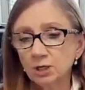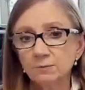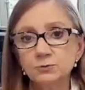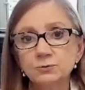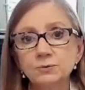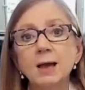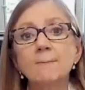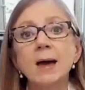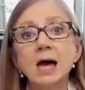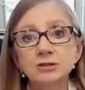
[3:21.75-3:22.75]
sort of
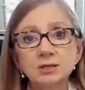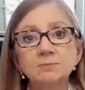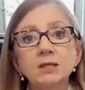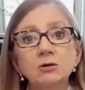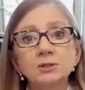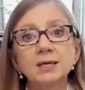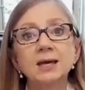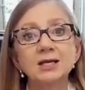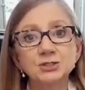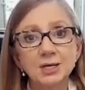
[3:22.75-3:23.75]
capacity
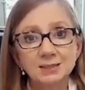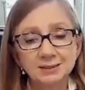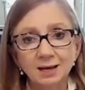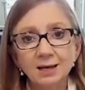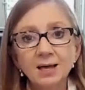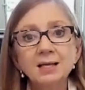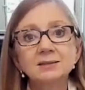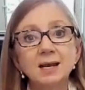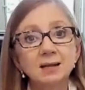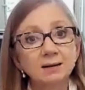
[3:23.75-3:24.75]
building agenda
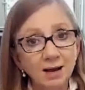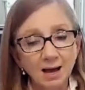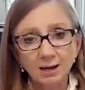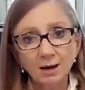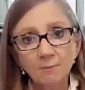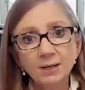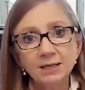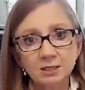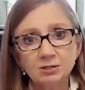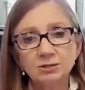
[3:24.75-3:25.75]
that
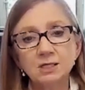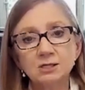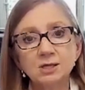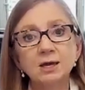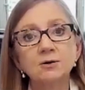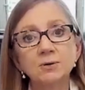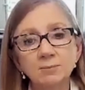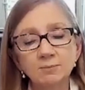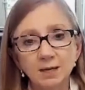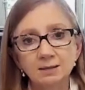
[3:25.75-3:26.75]
accompanies this
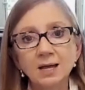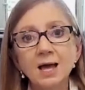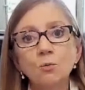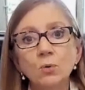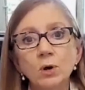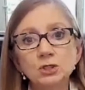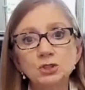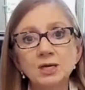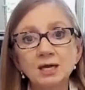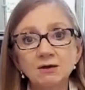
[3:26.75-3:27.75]
agreement,
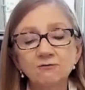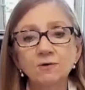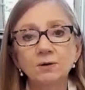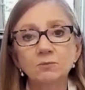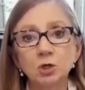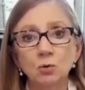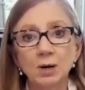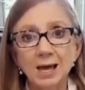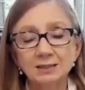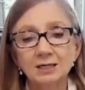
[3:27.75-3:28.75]
which if
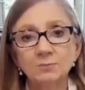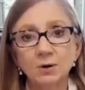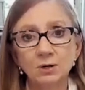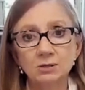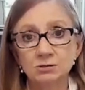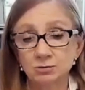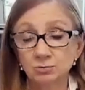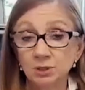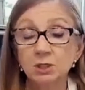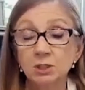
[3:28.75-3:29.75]
Latin Americans
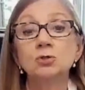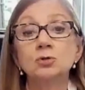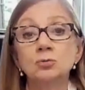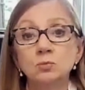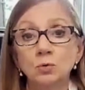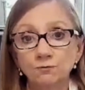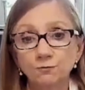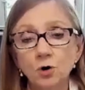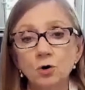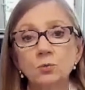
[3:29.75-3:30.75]
continue to move
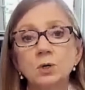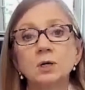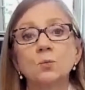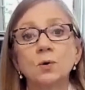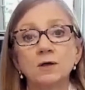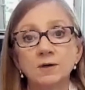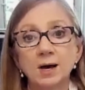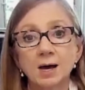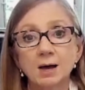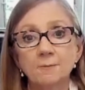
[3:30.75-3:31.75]
forward with
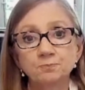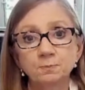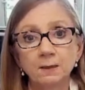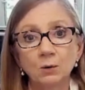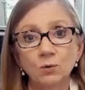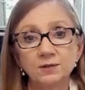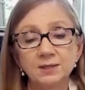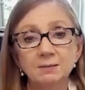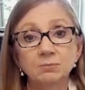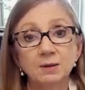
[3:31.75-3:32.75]

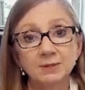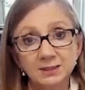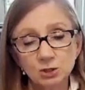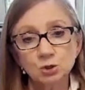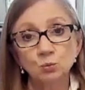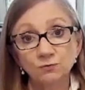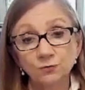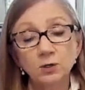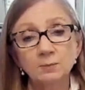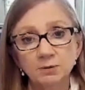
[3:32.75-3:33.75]
the implementation,
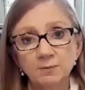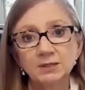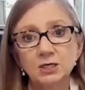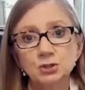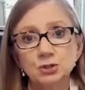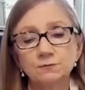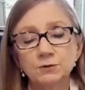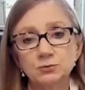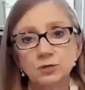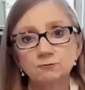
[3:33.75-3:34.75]
with full implementation
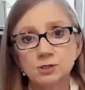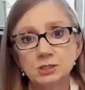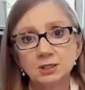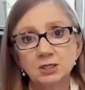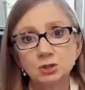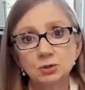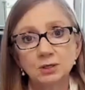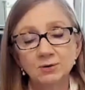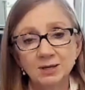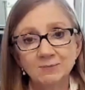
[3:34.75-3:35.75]
of the trade
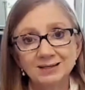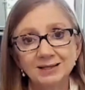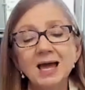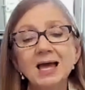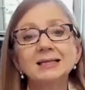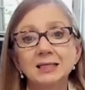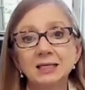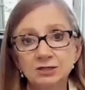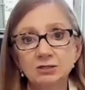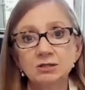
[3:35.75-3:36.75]
facilitation agreement,
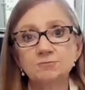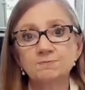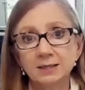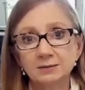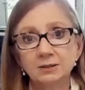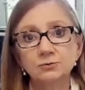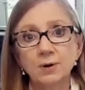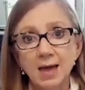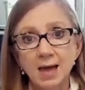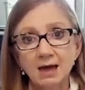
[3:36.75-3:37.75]
this is expected
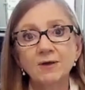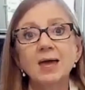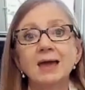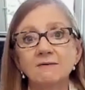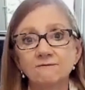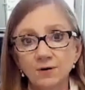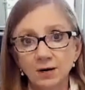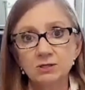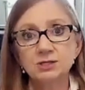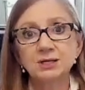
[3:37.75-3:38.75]
to have a
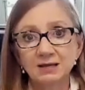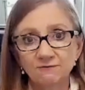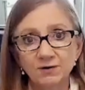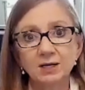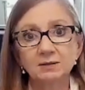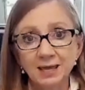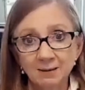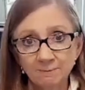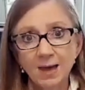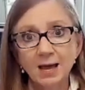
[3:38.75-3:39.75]
very significant
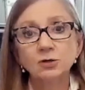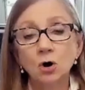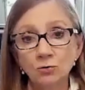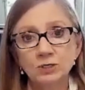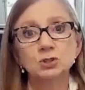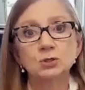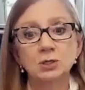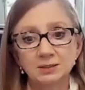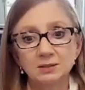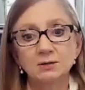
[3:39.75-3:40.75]
impact on
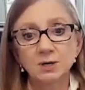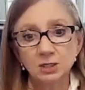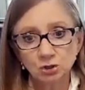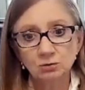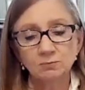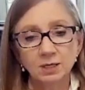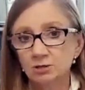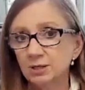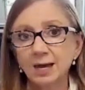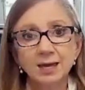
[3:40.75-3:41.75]
regional integration,
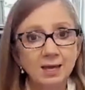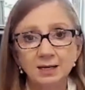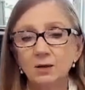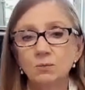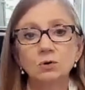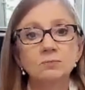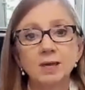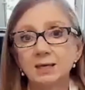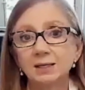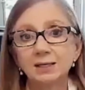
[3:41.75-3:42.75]
because again, it will
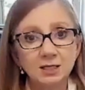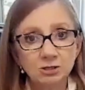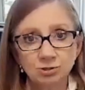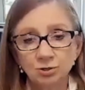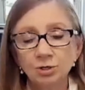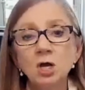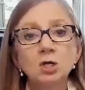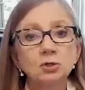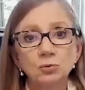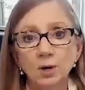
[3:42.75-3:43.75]
make it easier
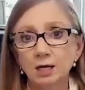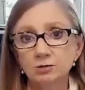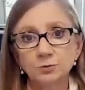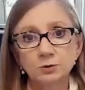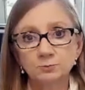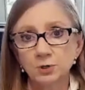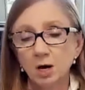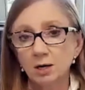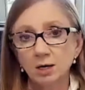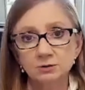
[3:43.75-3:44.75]
to export
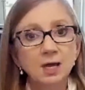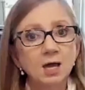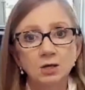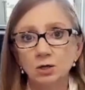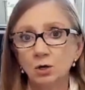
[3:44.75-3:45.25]
products,